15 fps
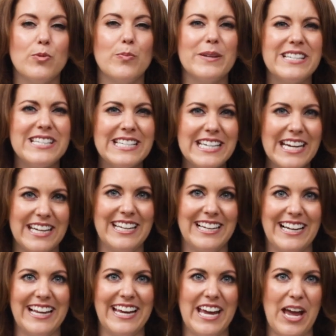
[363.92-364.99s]
to
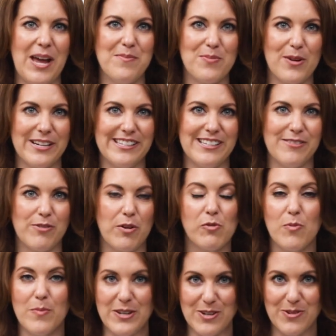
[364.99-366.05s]
particularly impressive
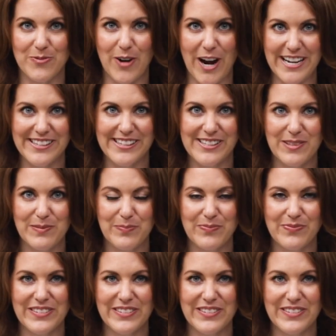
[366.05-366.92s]
remission rates.